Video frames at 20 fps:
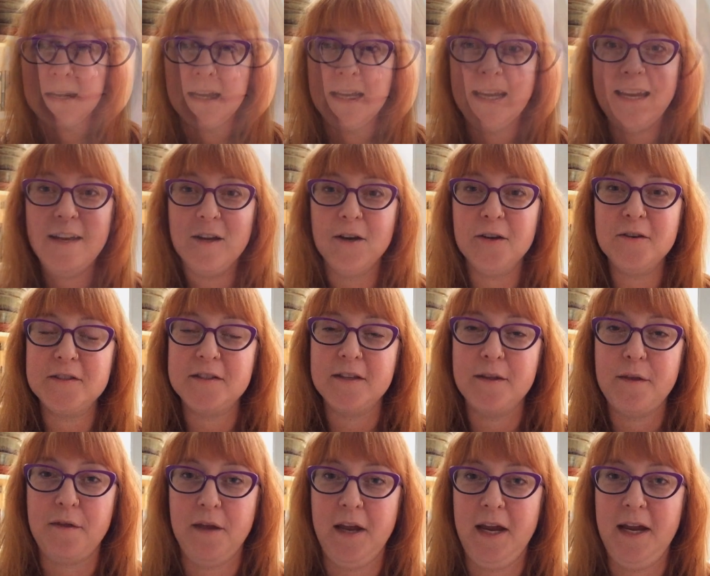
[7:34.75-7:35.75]
Here's
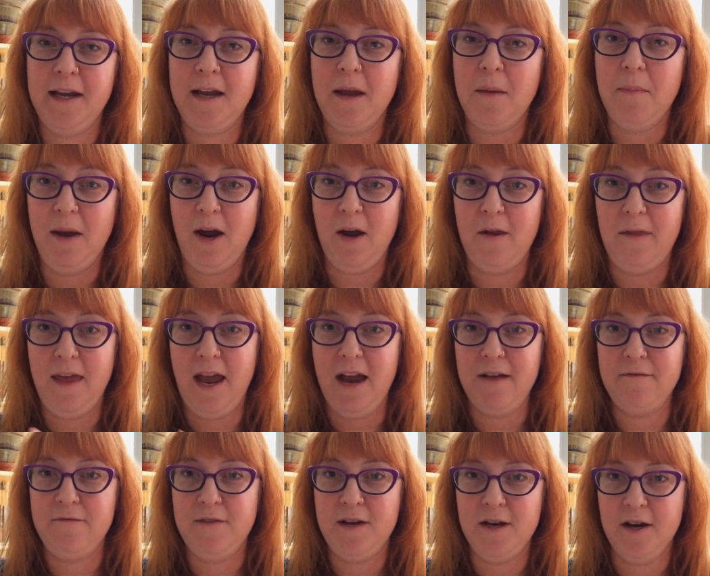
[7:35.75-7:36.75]
the thing about
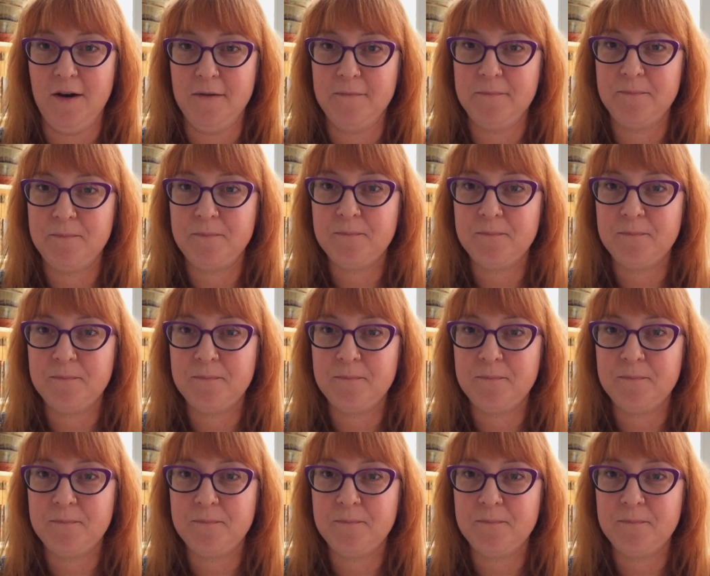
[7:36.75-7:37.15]
that fear.